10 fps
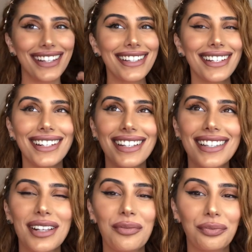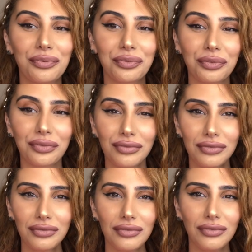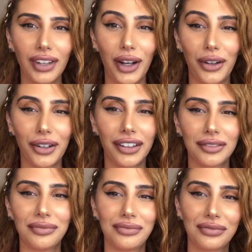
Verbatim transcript: so this is, hold on.